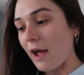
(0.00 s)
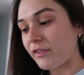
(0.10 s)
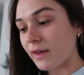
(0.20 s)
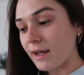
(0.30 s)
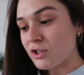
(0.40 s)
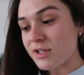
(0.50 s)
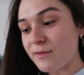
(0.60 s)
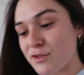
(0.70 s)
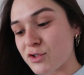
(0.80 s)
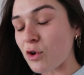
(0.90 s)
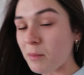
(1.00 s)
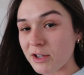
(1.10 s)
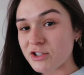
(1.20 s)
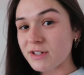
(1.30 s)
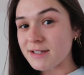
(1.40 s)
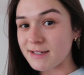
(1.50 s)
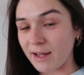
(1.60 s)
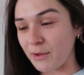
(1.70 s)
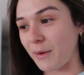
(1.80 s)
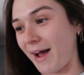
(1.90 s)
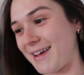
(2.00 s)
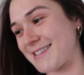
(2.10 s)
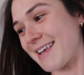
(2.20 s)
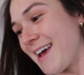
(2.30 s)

I feel like I just have so much to tell you guys.